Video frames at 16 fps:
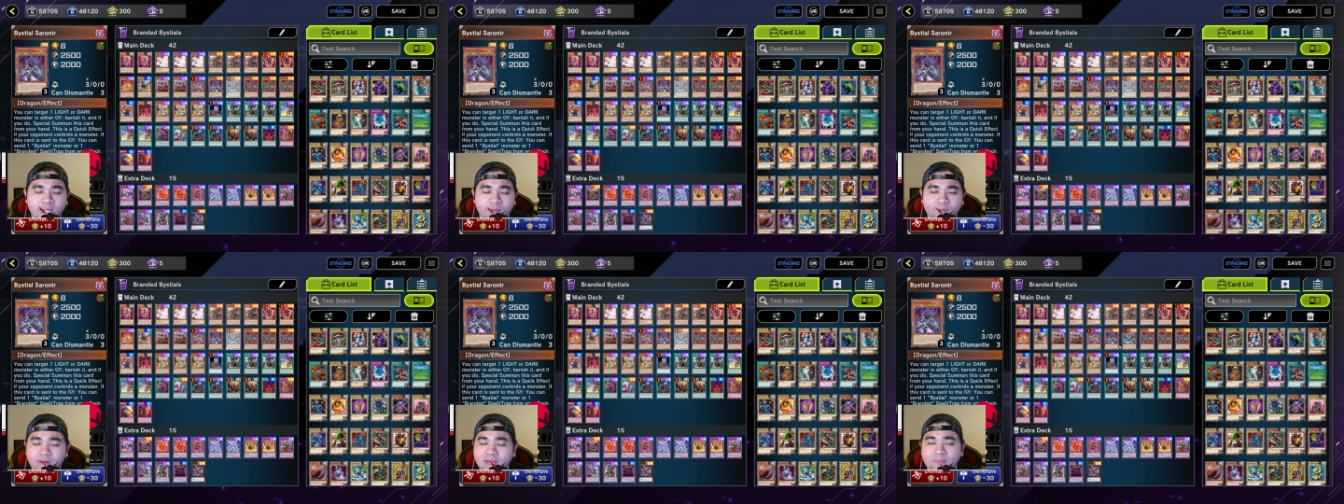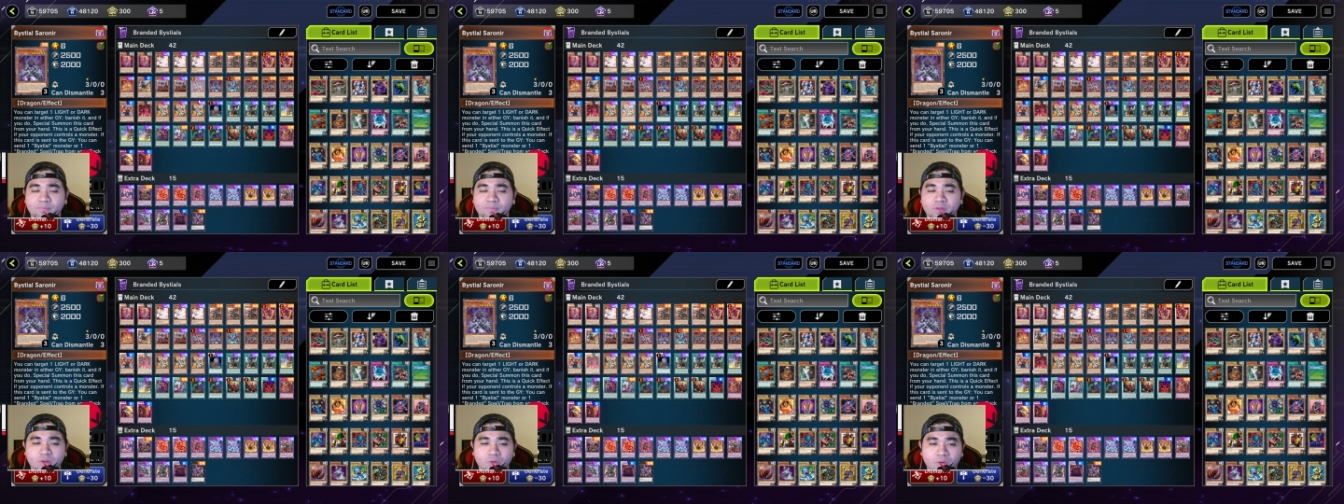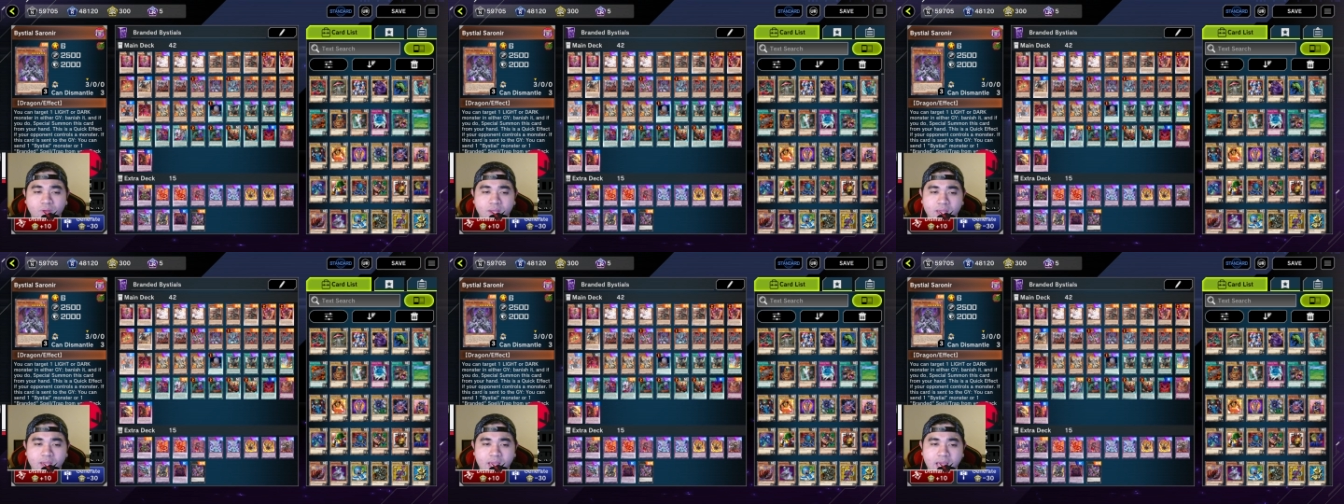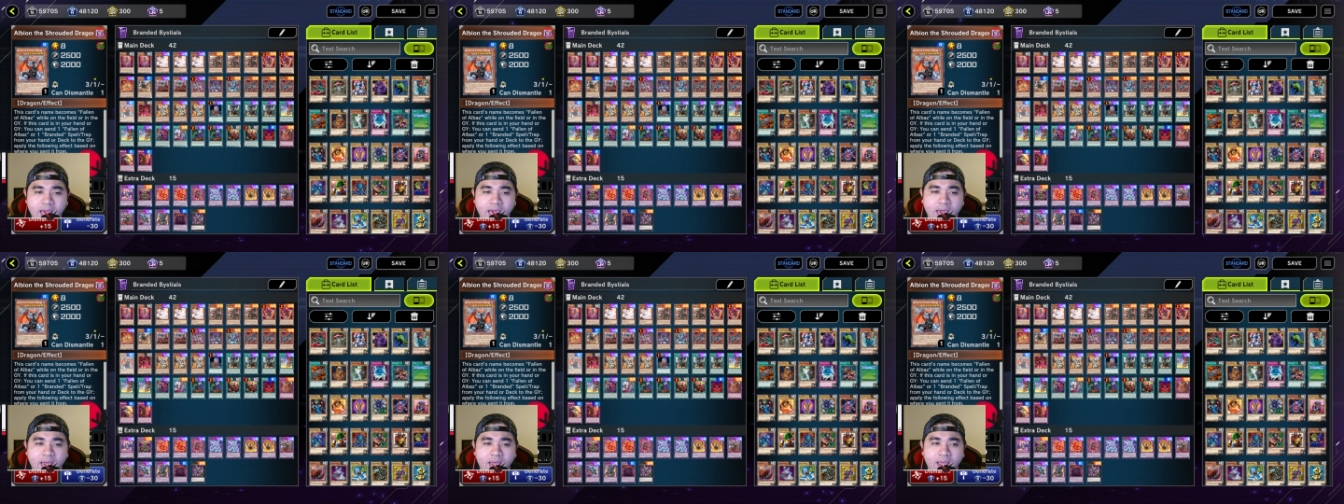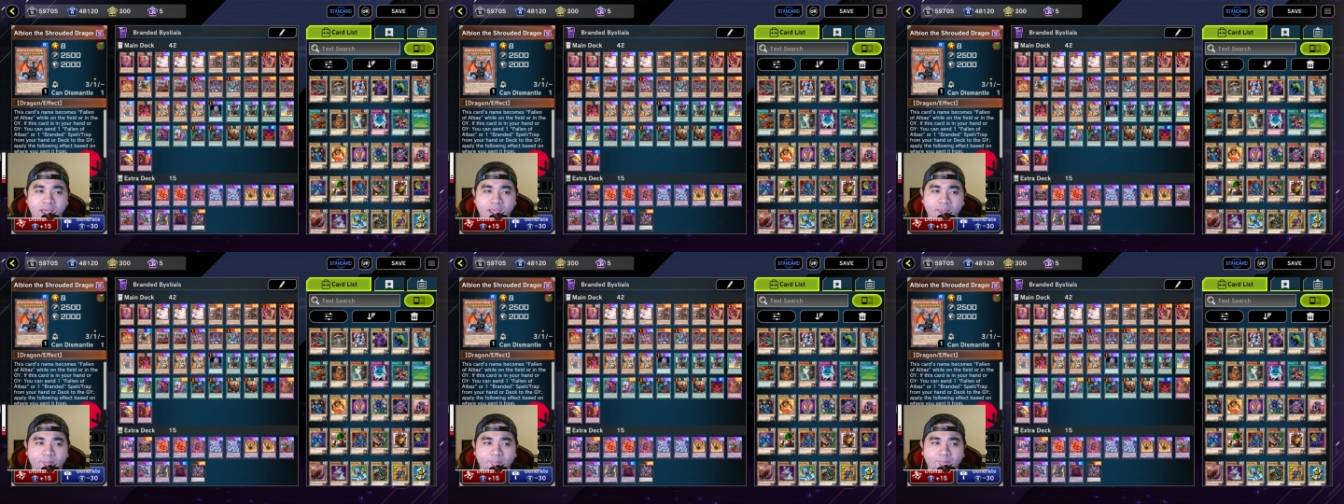Really up to you.
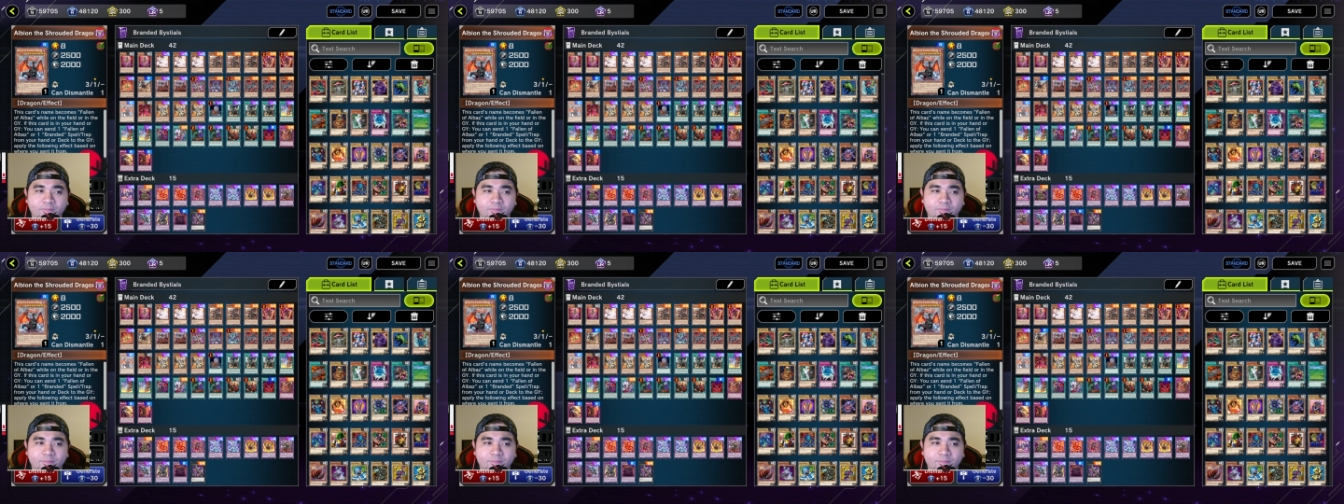I